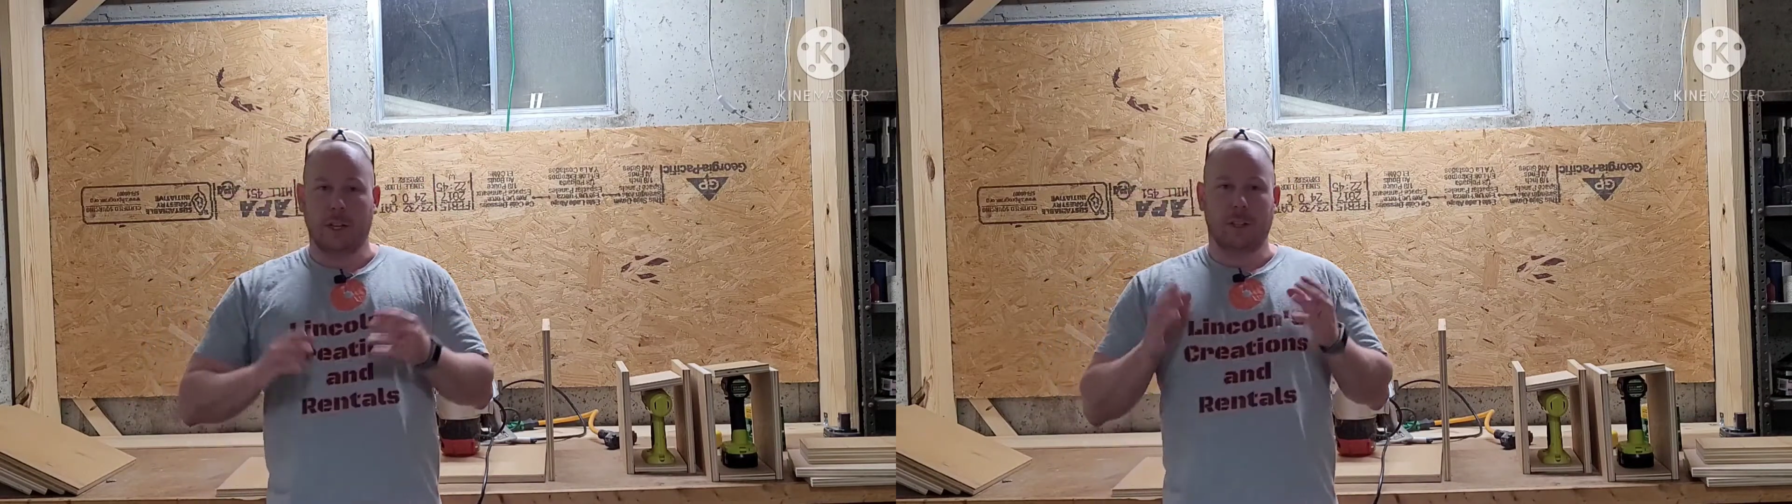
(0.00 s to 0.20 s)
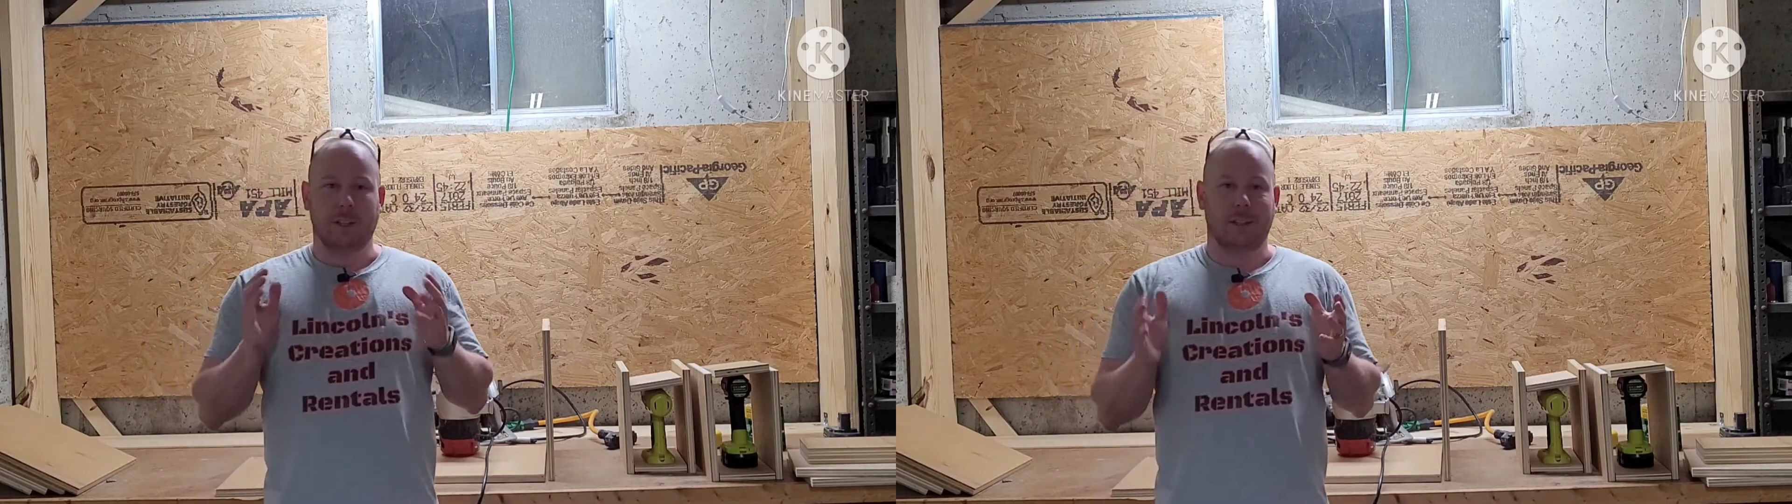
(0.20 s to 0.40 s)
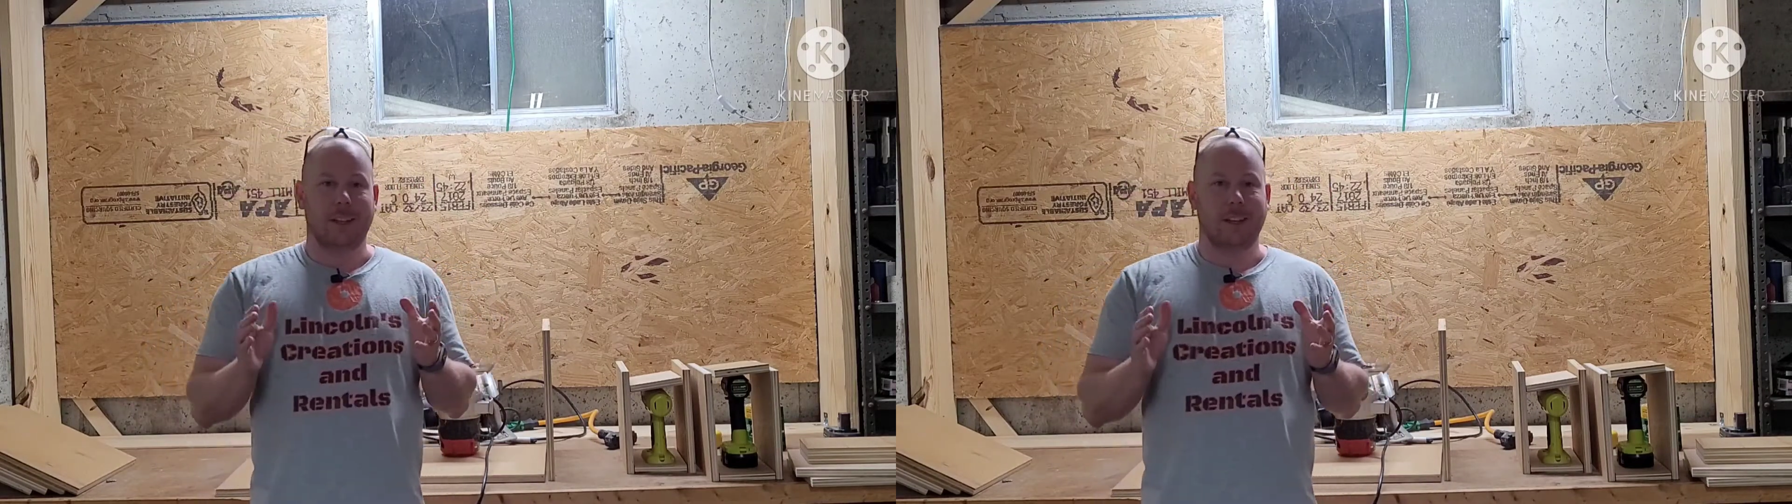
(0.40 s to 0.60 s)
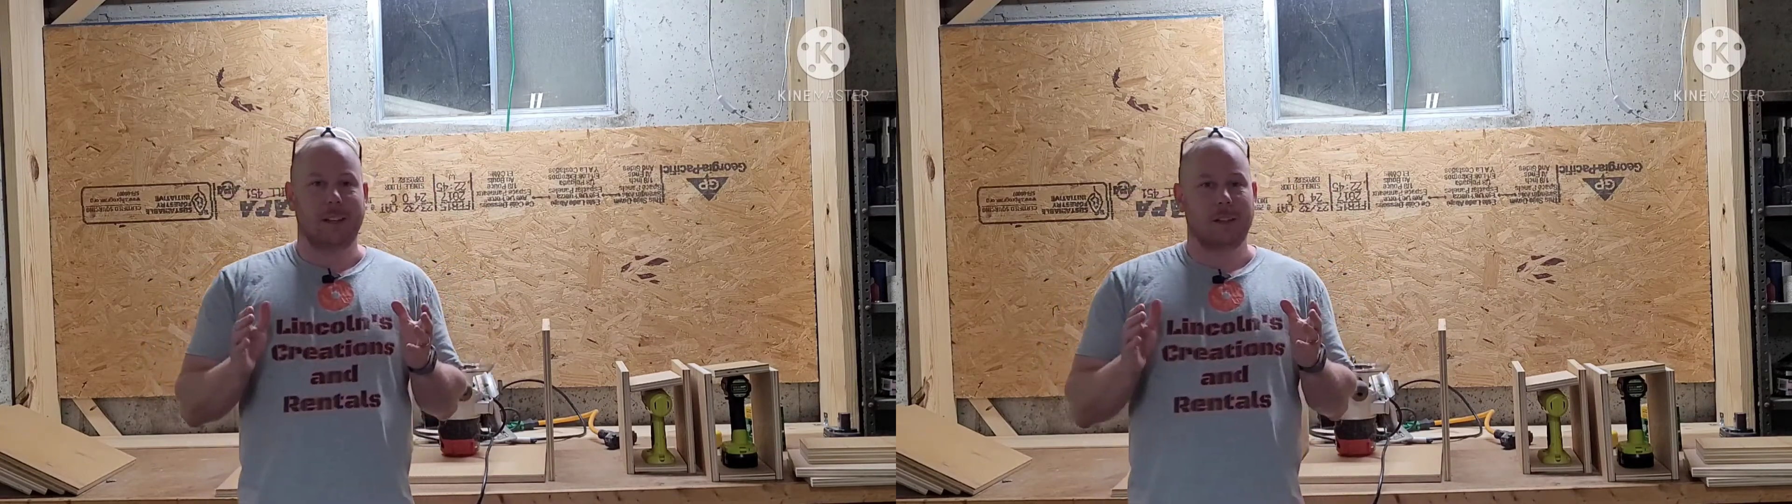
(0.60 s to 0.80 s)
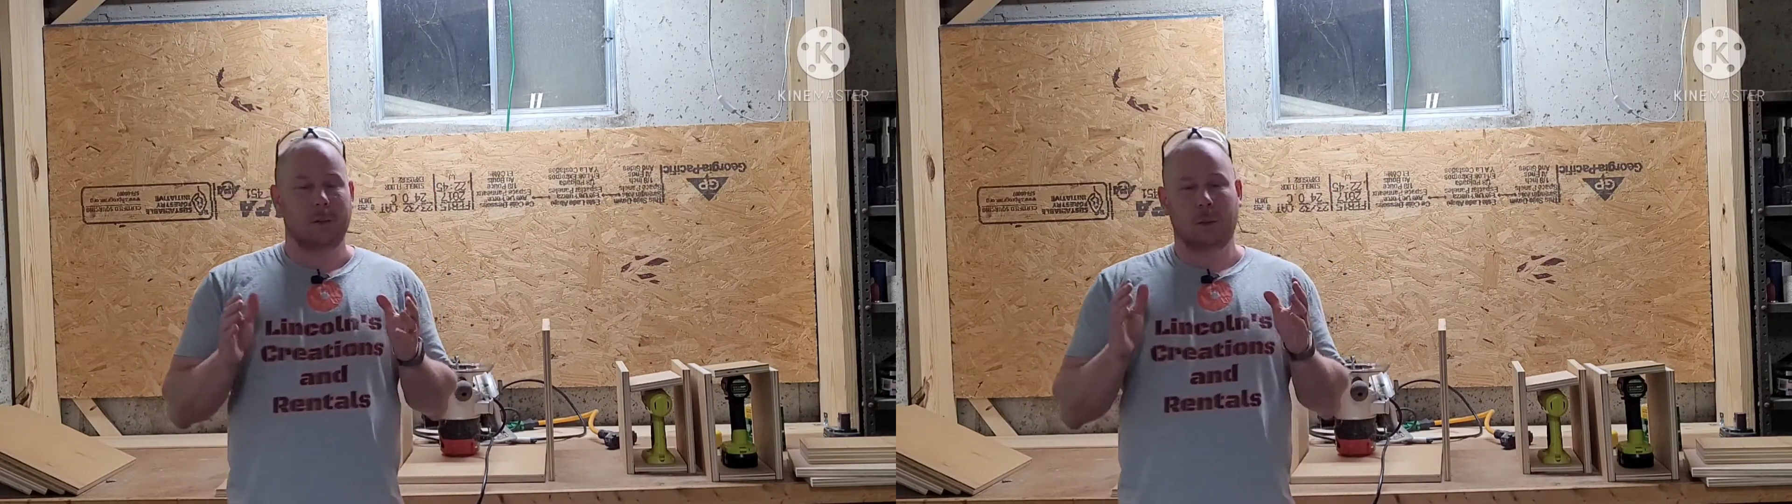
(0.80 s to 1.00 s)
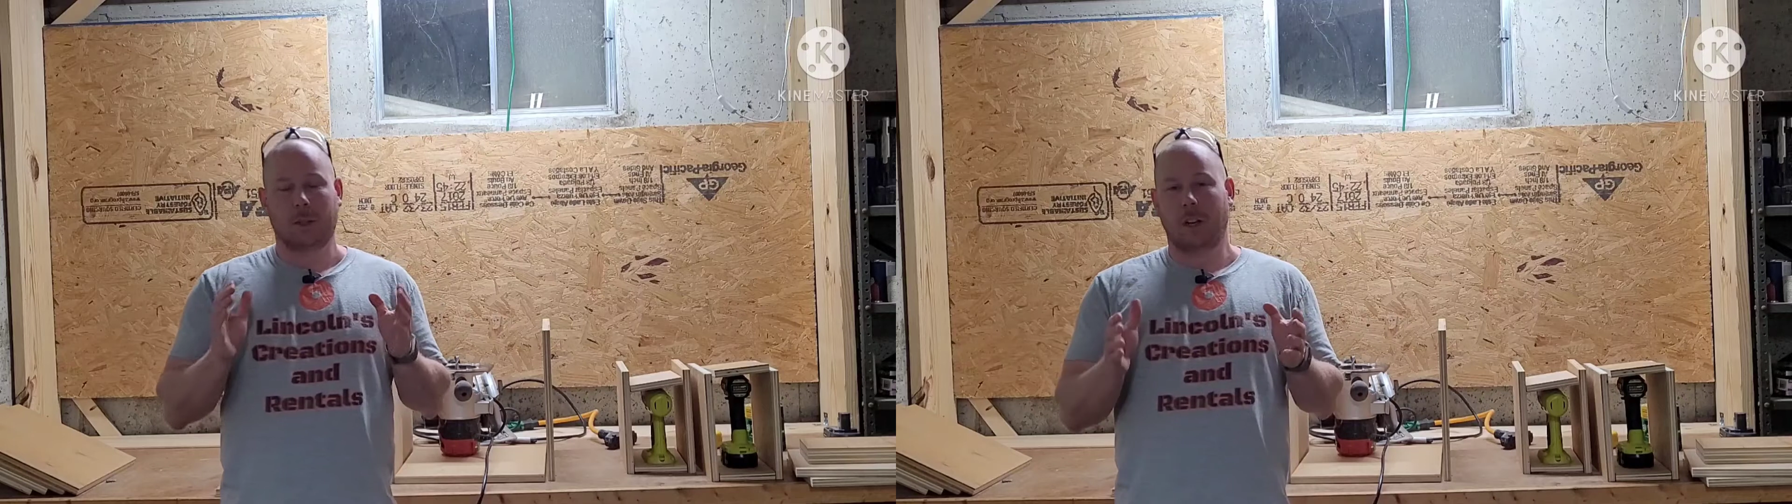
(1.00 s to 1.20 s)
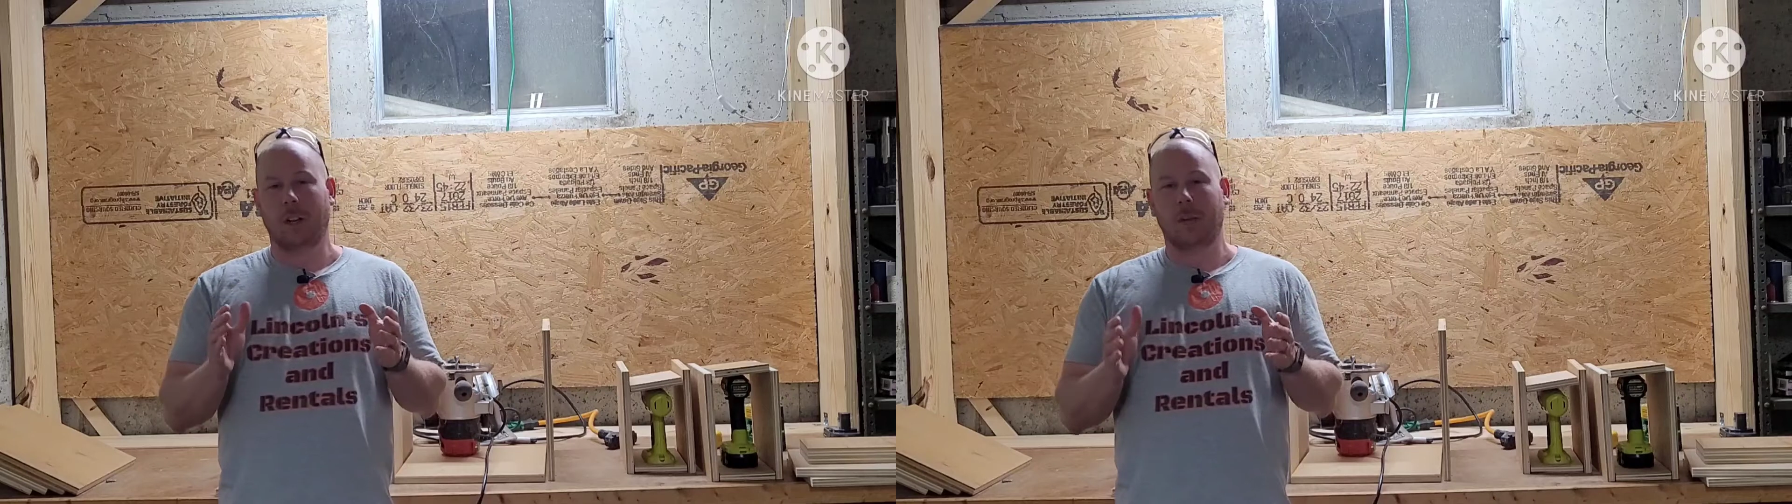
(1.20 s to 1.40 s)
and today we're talking